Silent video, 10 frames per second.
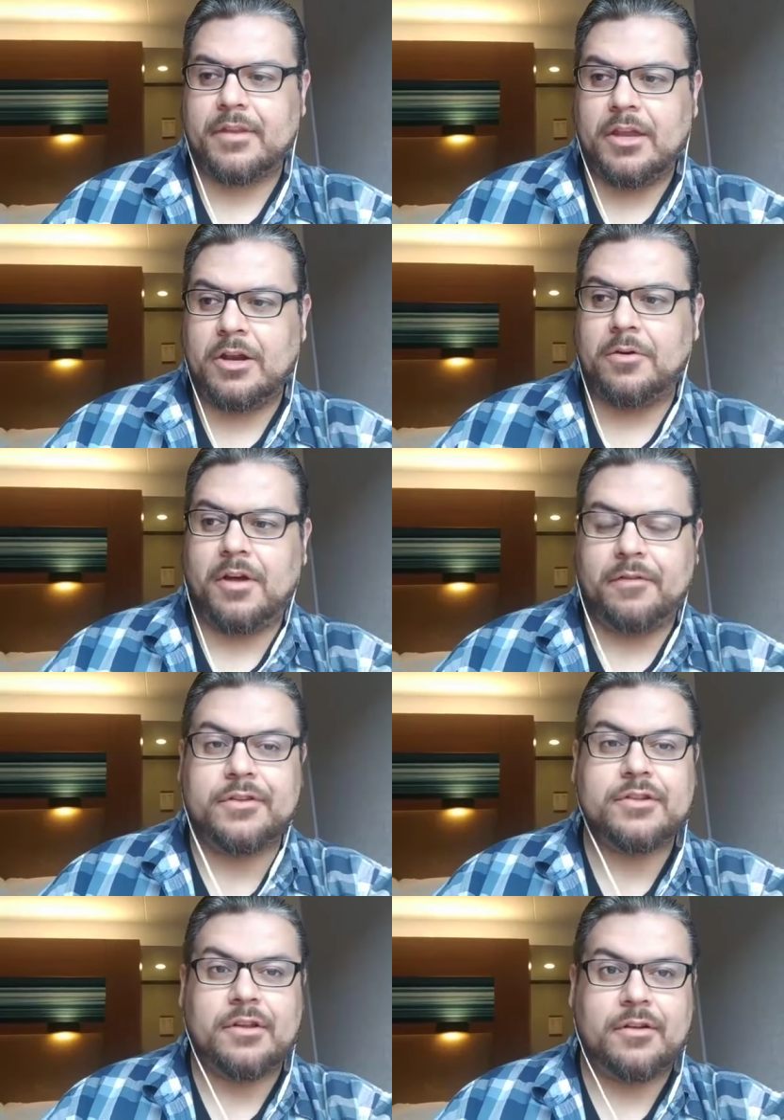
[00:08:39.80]
you know,
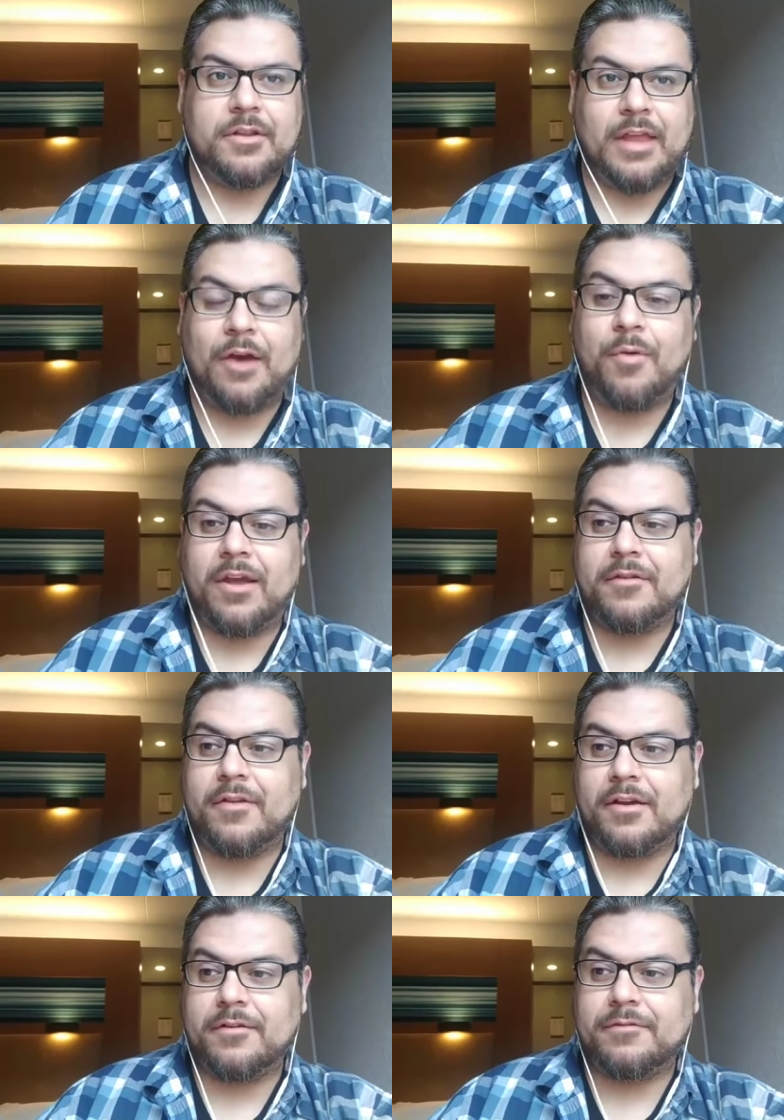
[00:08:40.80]
of that way of,
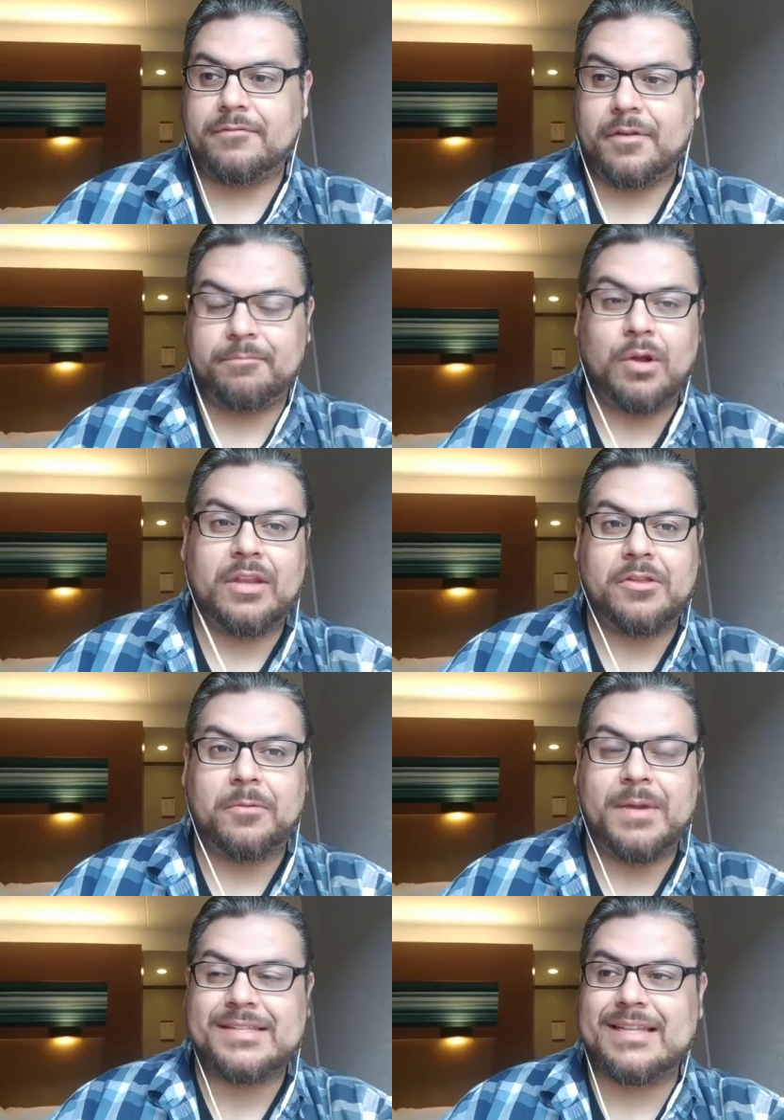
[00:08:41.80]
of, of building
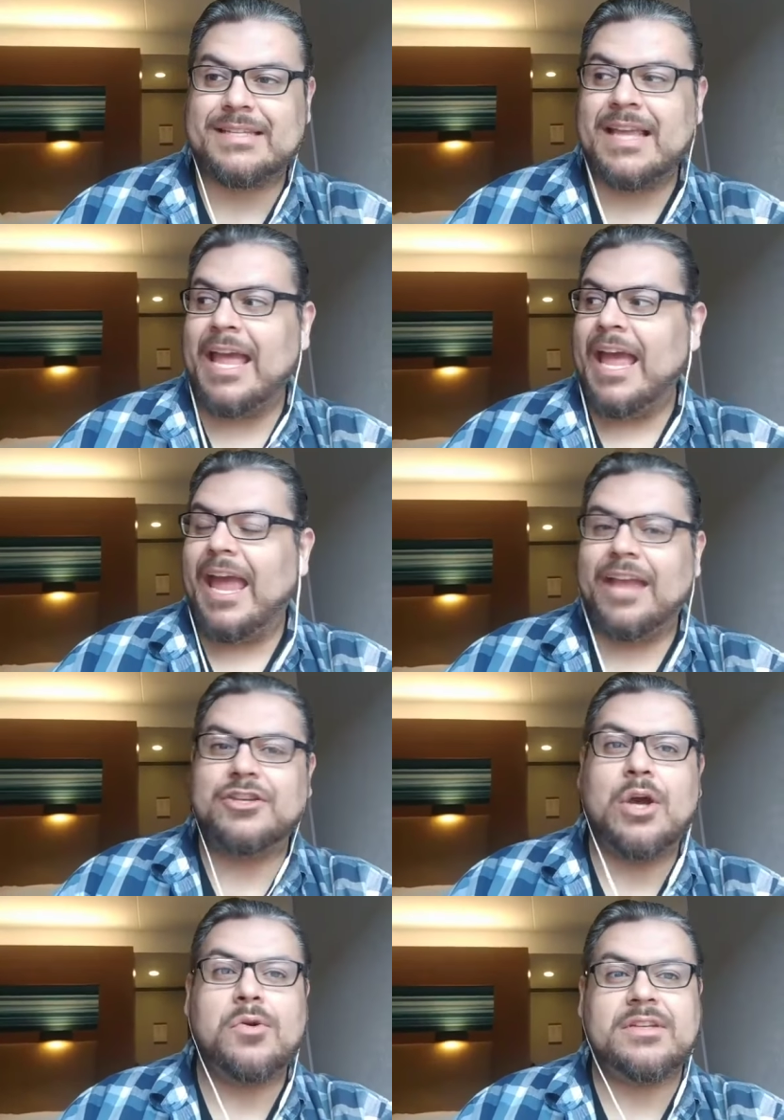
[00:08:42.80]
their business, and
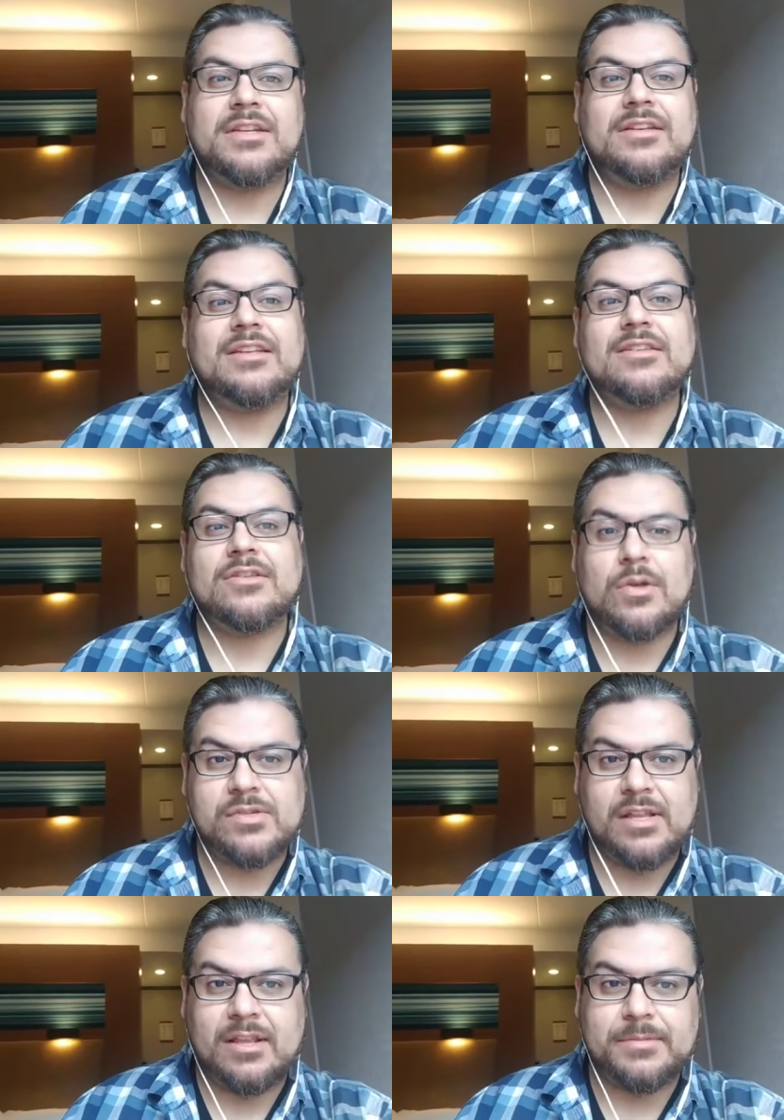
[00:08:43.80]
chosen to
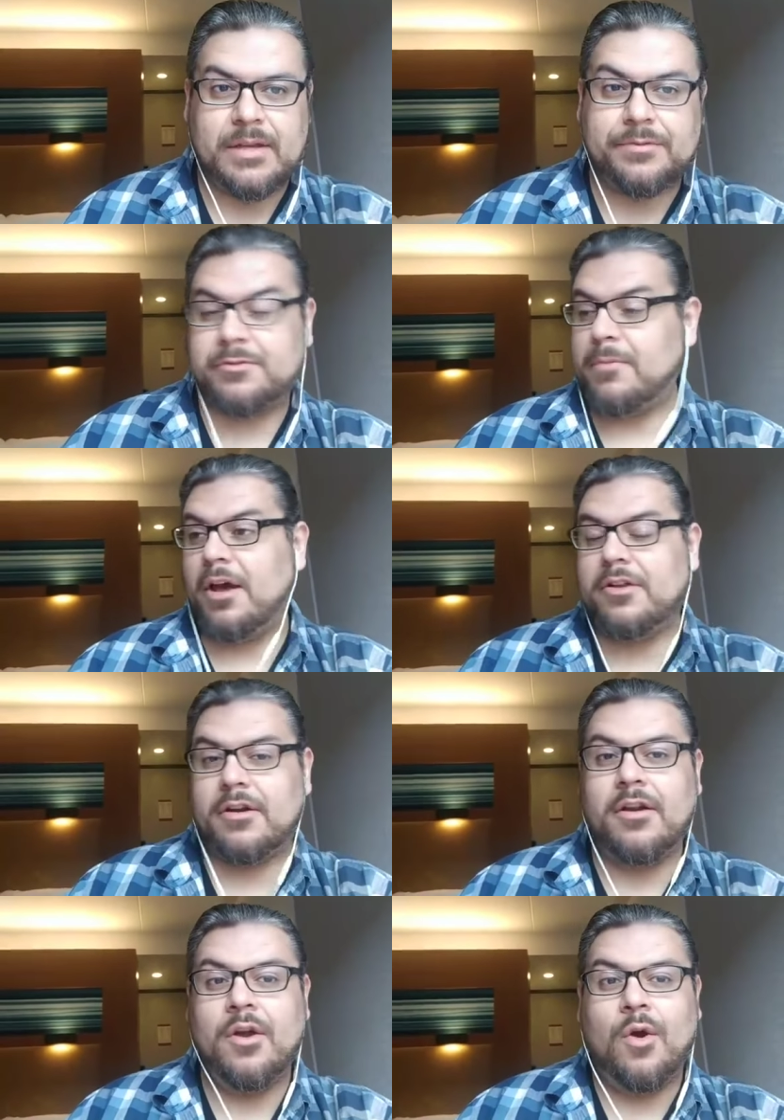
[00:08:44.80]
disassociate themselves from
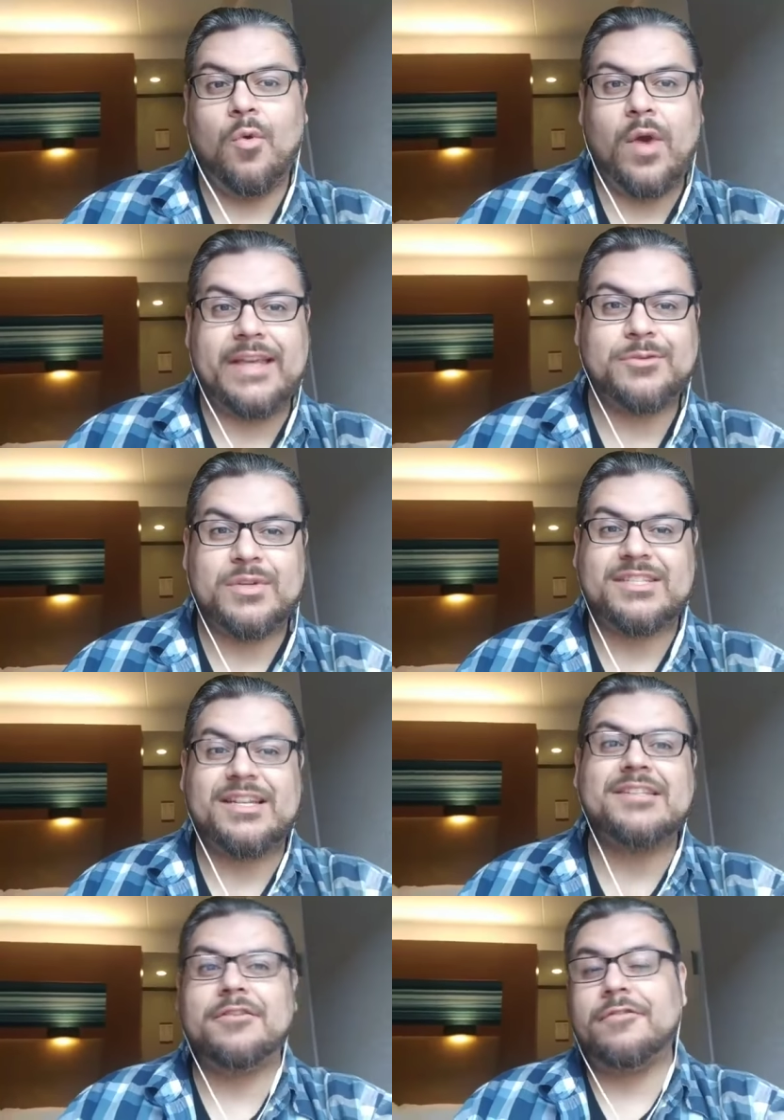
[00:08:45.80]
other ways which
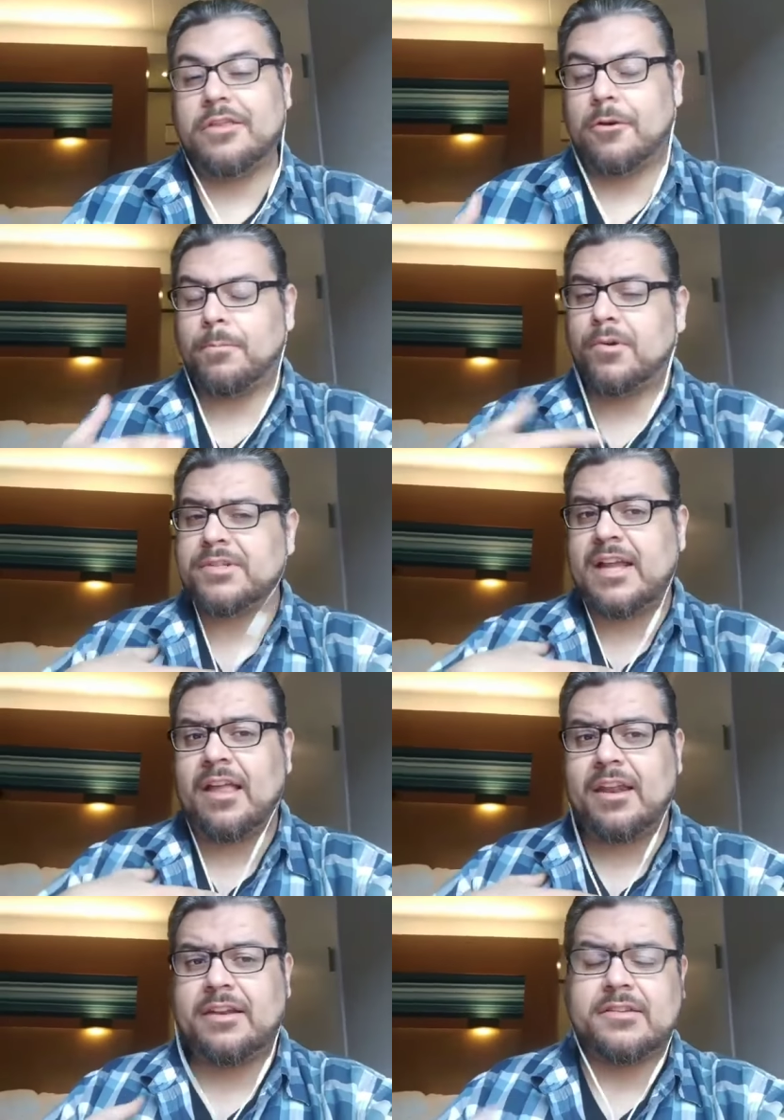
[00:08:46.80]
doesn't fit their
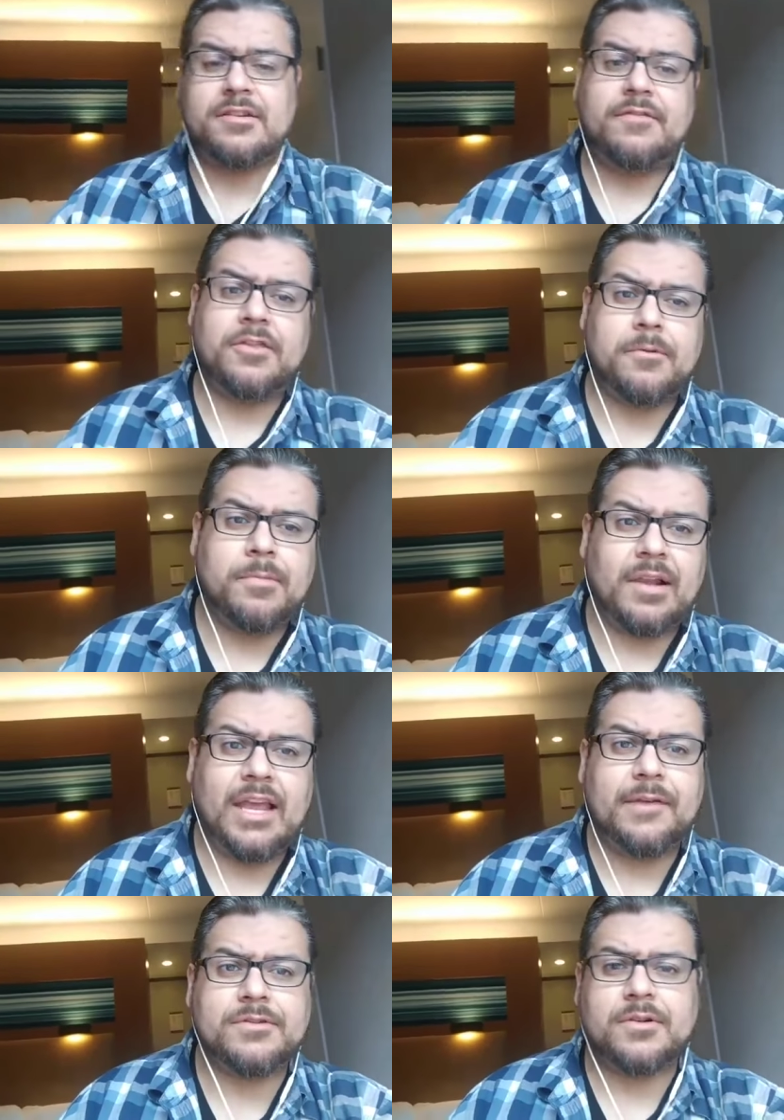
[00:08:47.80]
personality, doesn't fit their
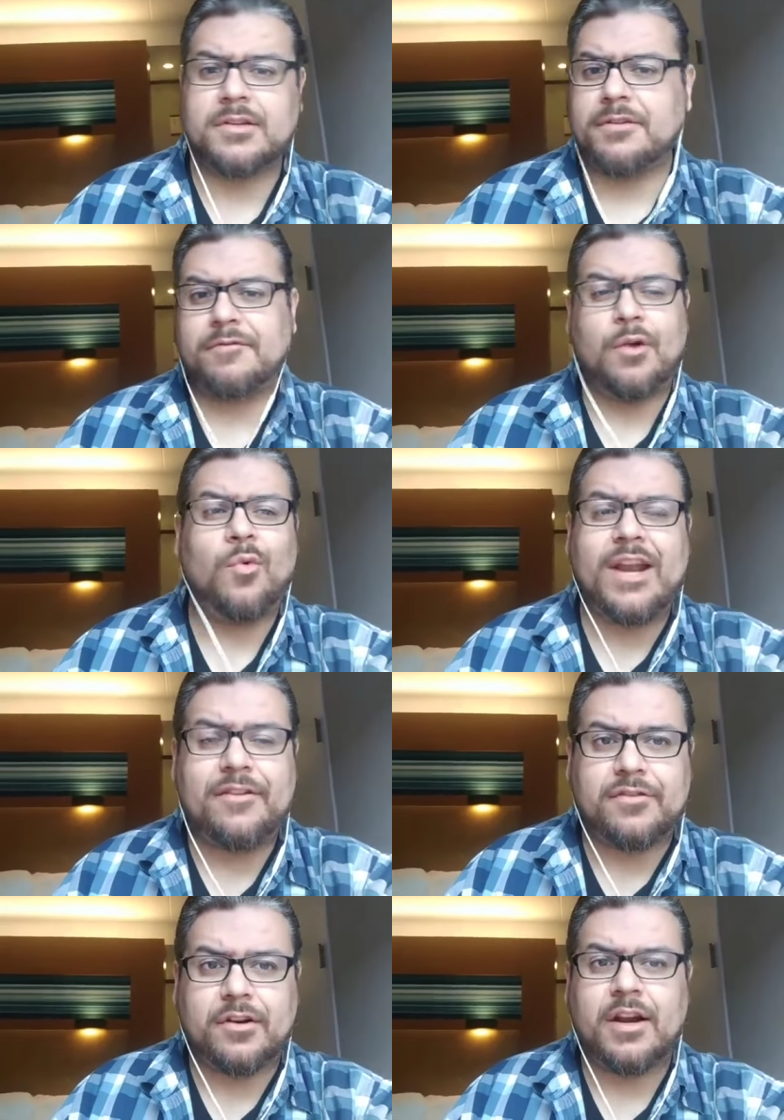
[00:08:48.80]
beliefs, or doesn't fit
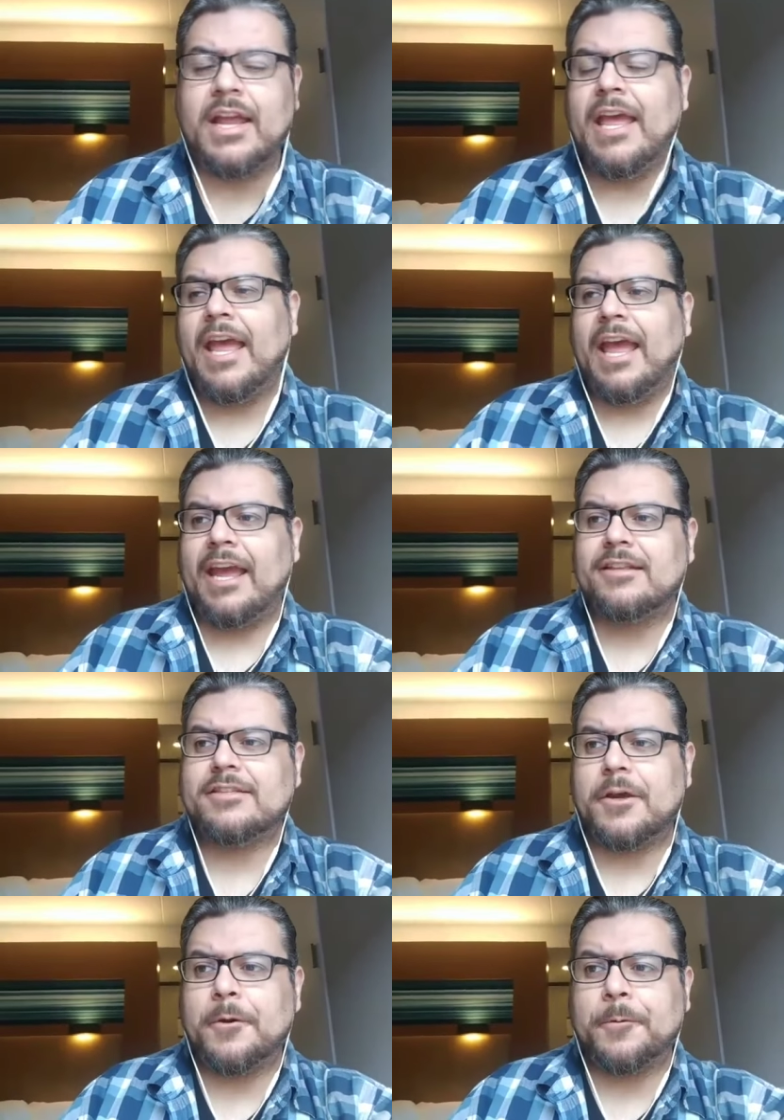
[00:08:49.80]
whatever. And
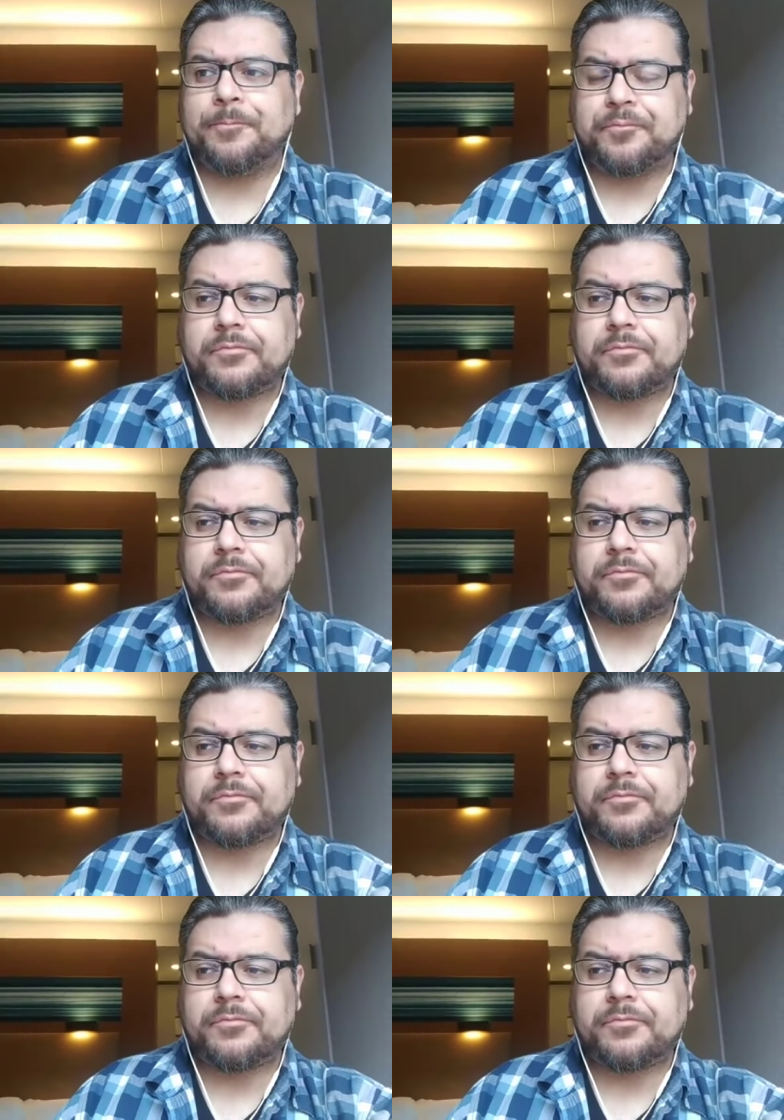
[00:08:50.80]
so